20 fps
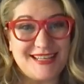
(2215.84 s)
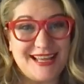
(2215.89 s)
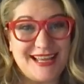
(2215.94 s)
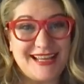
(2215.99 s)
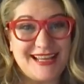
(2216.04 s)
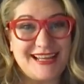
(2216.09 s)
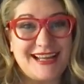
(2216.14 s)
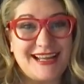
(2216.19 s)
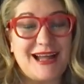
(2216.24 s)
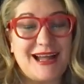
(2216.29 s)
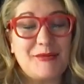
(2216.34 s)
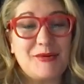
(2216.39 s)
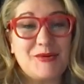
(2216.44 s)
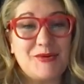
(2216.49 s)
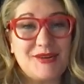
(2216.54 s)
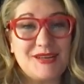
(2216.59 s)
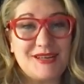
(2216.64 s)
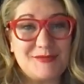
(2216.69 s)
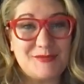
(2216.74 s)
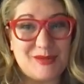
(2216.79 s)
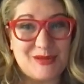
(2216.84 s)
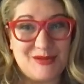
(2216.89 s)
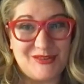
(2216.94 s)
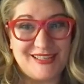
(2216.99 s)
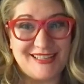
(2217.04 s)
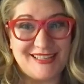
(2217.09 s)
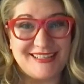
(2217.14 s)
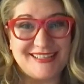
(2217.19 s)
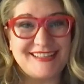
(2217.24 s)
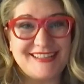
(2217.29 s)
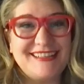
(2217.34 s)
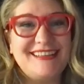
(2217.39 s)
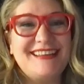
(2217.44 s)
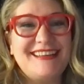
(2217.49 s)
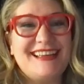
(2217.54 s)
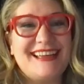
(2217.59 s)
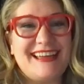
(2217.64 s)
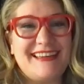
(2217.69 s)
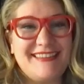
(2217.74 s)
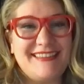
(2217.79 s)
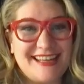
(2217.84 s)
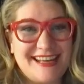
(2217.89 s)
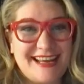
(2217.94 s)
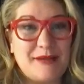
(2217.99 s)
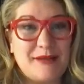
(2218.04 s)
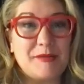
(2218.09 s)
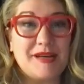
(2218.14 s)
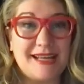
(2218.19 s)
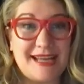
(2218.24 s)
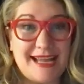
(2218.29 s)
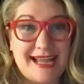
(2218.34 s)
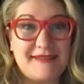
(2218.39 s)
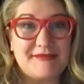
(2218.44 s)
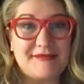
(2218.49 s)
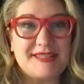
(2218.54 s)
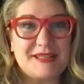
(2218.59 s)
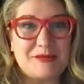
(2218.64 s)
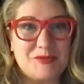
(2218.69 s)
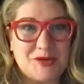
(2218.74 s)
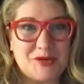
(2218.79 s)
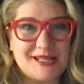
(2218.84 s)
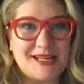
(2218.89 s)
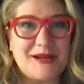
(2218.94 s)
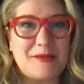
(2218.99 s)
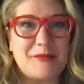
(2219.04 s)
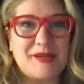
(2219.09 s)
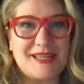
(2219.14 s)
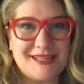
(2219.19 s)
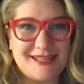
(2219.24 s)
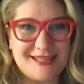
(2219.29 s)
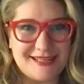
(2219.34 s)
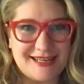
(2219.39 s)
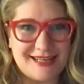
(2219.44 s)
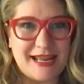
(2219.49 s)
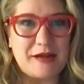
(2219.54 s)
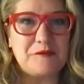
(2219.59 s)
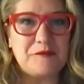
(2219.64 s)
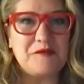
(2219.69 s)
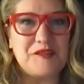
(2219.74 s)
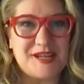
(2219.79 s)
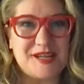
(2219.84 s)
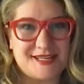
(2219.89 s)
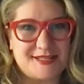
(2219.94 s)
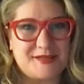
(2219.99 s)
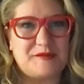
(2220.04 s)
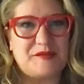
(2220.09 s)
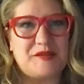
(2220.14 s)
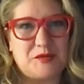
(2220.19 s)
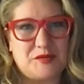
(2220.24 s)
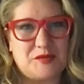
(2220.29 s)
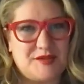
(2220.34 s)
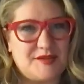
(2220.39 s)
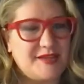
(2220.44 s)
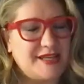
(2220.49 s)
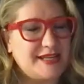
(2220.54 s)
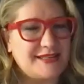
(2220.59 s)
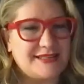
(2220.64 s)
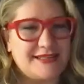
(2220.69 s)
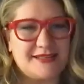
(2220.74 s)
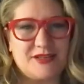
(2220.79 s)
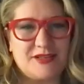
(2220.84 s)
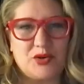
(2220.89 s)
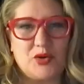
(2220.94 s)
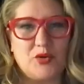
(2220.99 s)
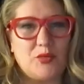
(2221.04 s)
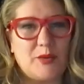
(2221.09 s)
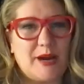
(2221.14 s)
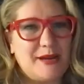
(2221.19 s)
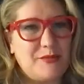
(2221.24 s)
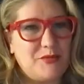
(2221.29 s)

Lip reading: say, I'm going to build it and then I'm going to have someone come in and fix a few of the things. It's a great